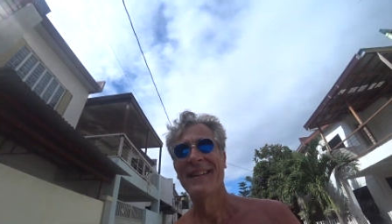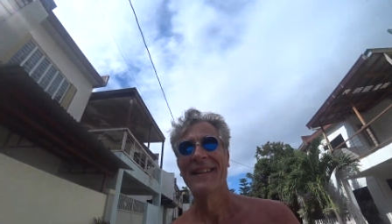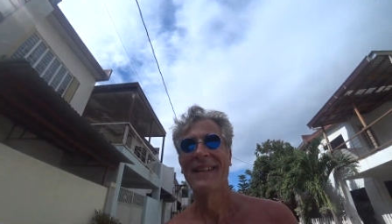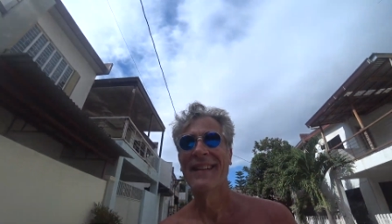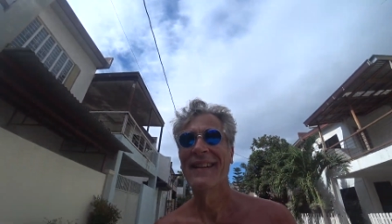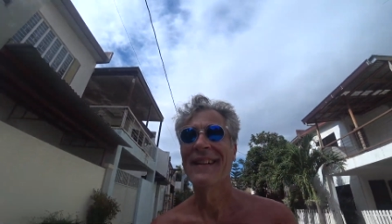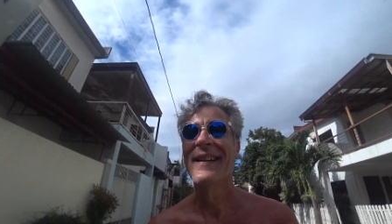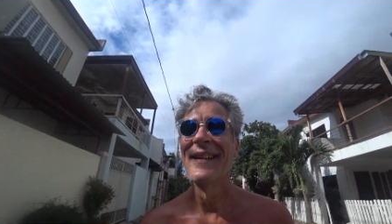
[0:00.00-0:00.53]
you
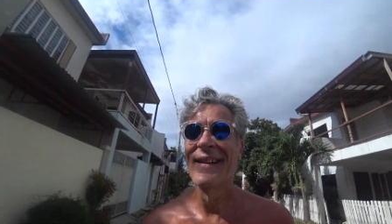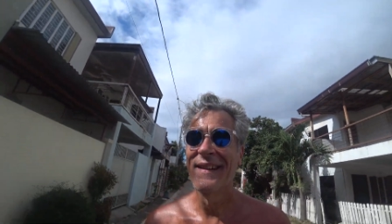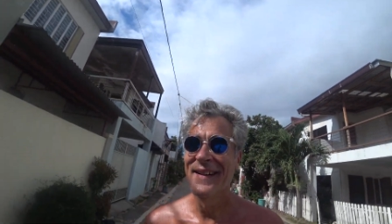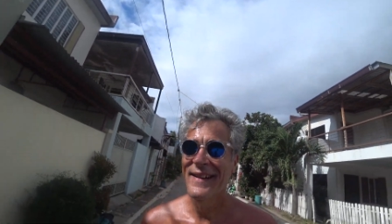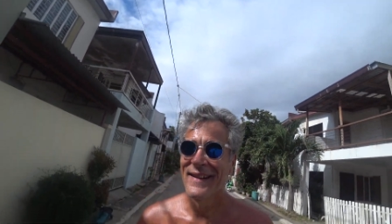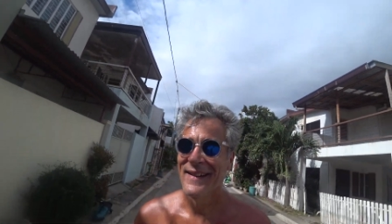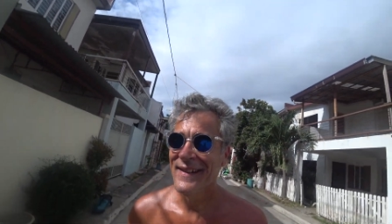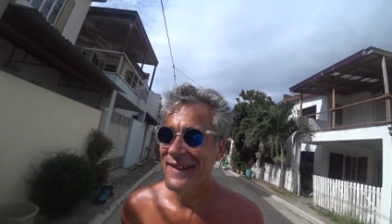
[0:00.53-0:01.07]
delete
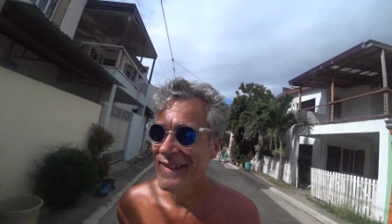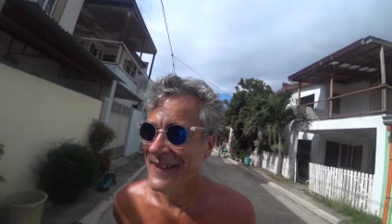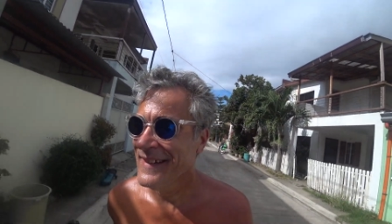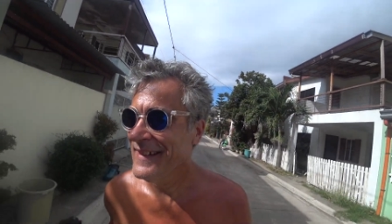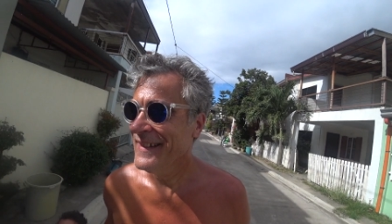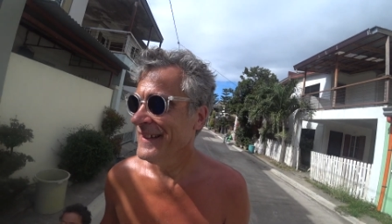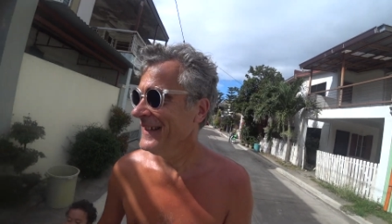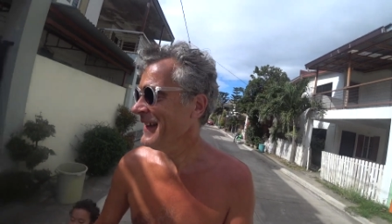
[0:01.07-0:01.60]
the other
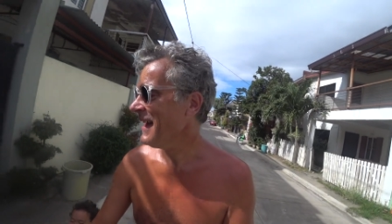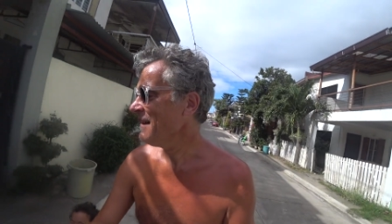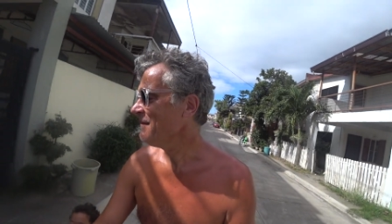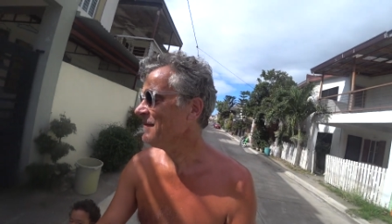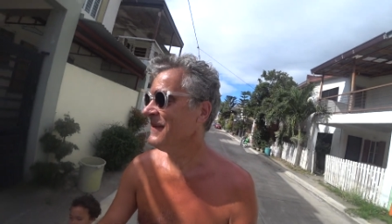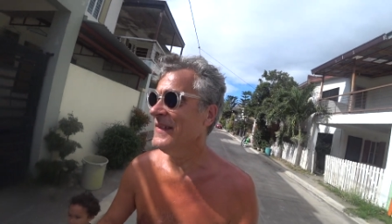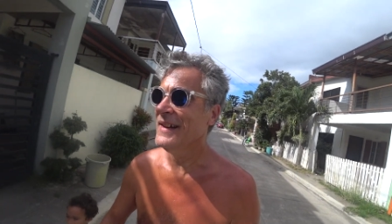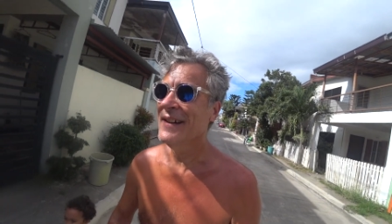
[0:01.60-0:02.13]
one? Yep.
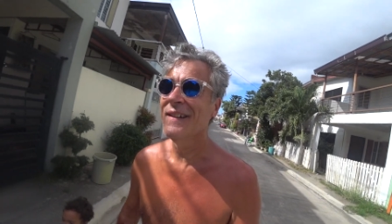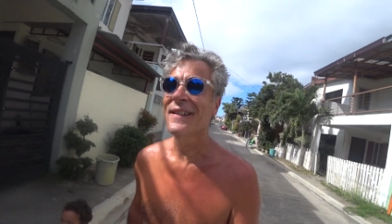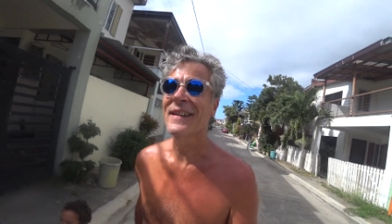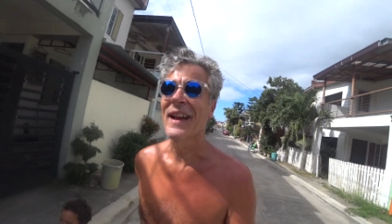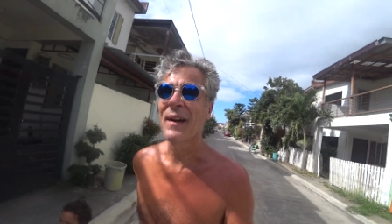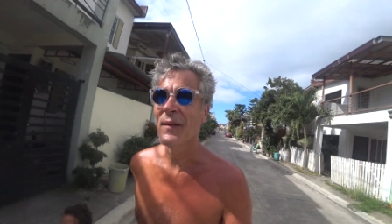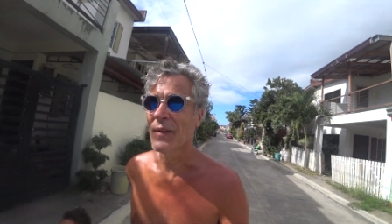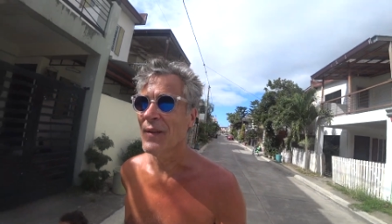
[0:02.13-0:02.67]

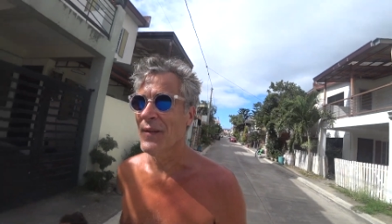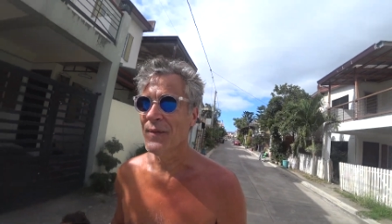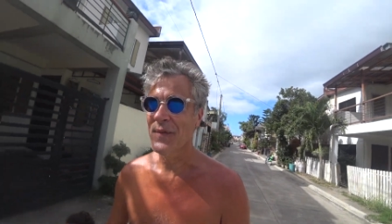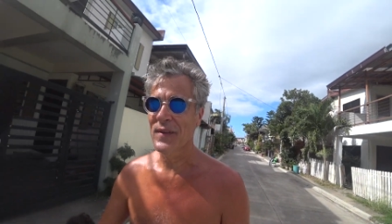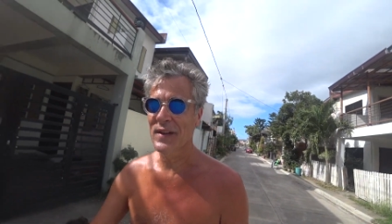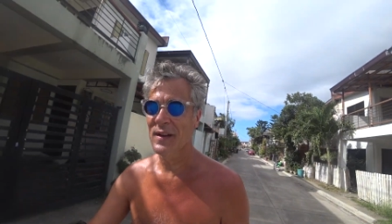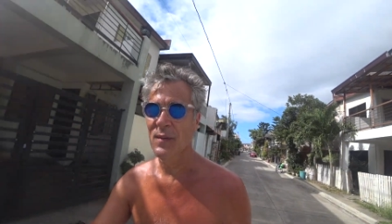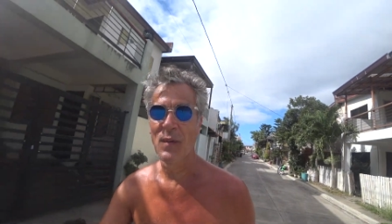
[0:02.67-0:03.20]
Okay, we're going for
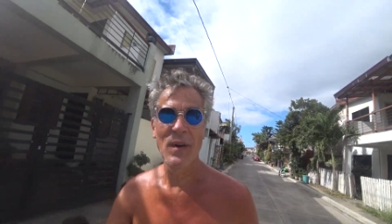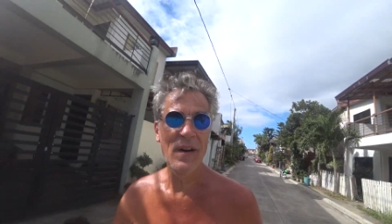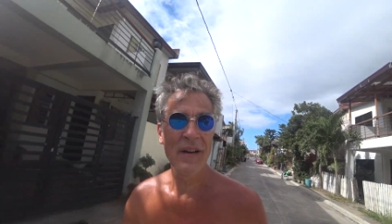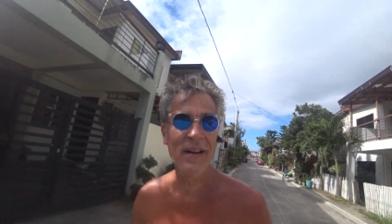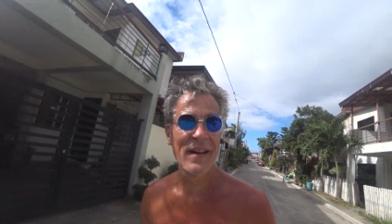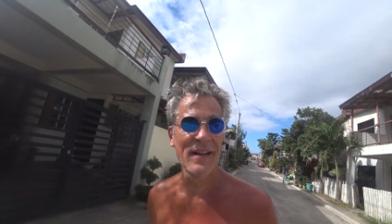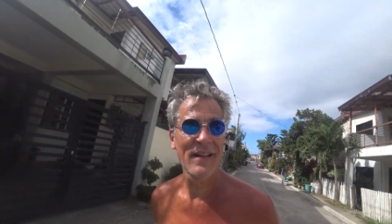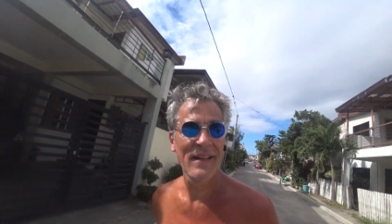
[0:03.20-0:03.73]
a little walk
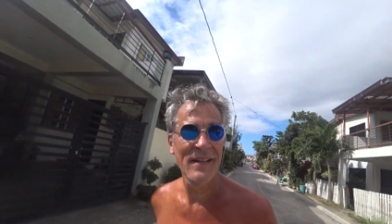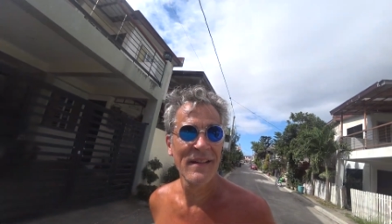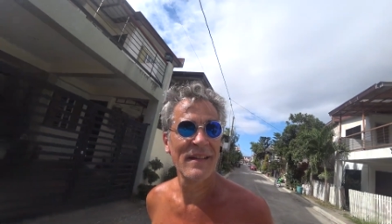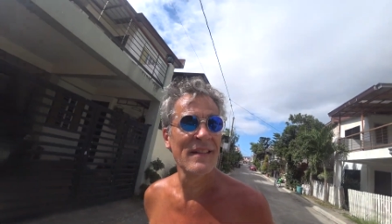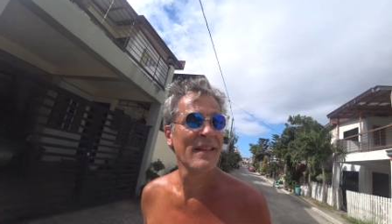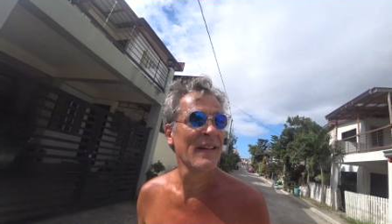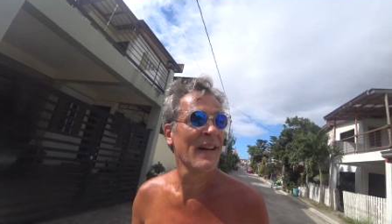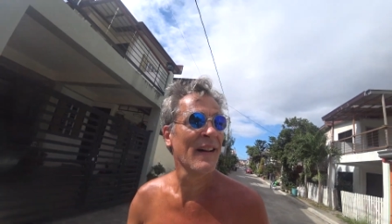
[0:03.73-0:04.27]
here.
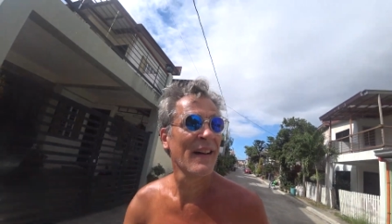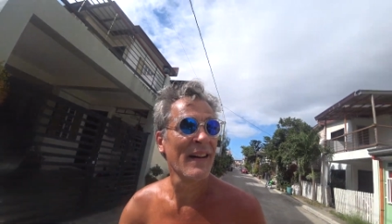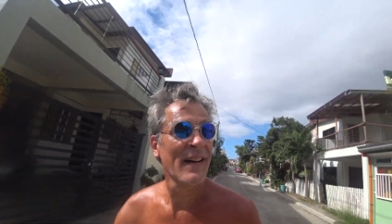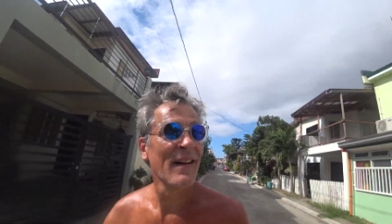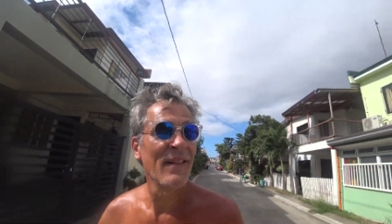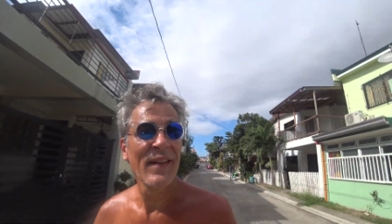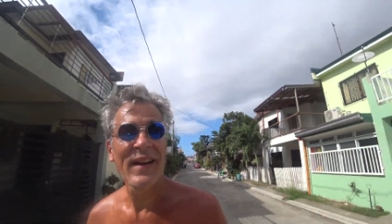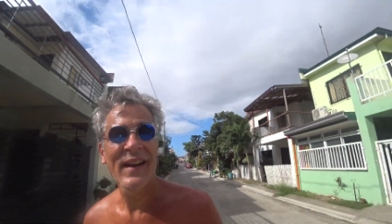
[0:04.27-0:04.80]
Uh, we